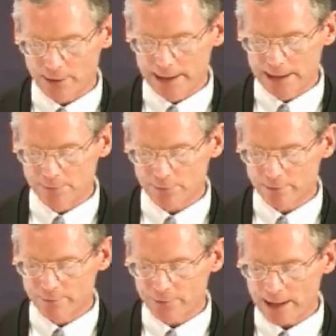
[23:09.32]
Training and
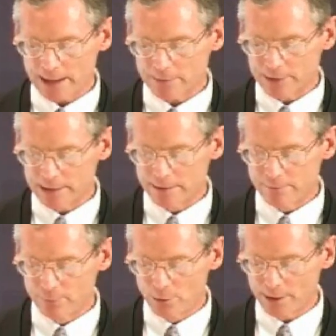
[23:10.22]
Service Act of
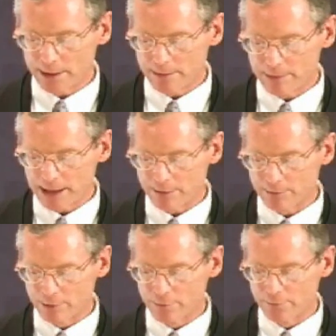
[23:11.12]
1940 empowered
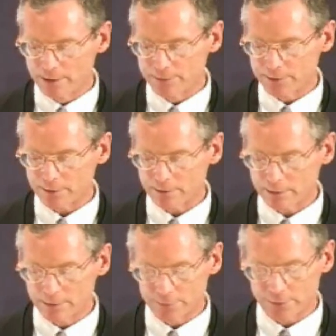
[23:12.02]
Roosevelt to
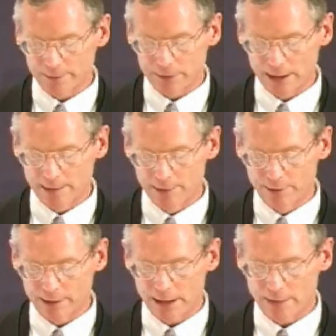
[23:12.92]
conscript
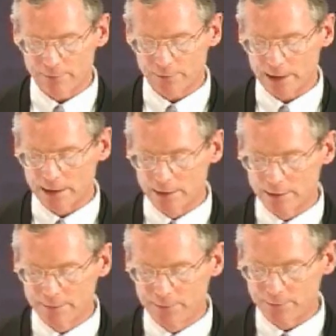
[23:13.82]
labor and confiscate
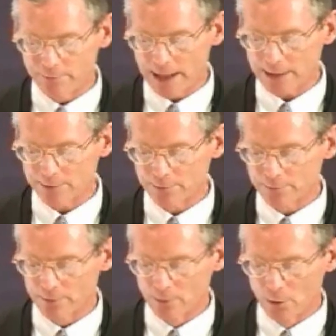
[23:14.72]
goods and factors
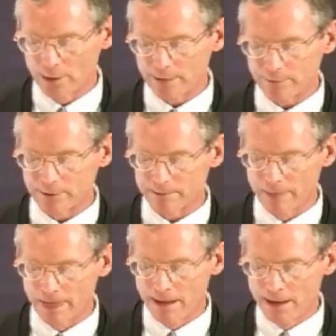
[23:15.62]
for the war effort.
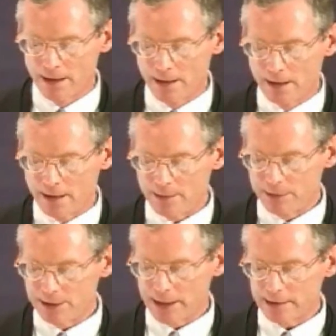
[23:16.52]
In
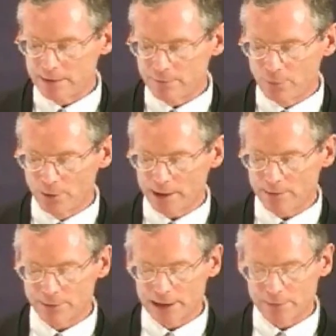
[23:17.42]
mid-1940,
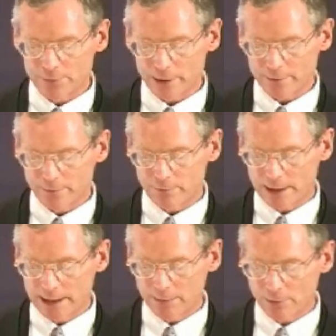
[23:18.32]
the Reconstruction
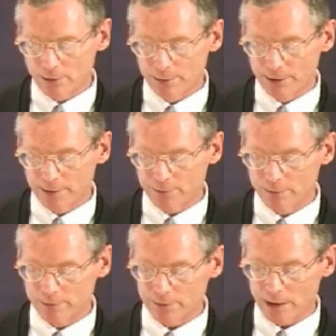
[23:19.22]
Finance Corporation
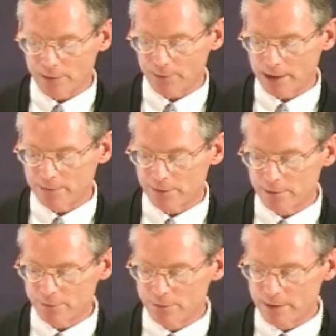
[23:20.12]
was authorized to
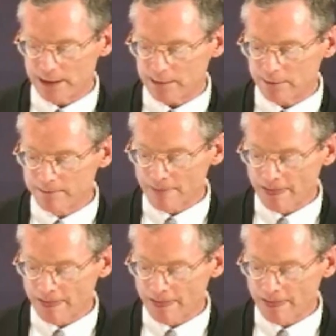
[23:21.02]
issue debt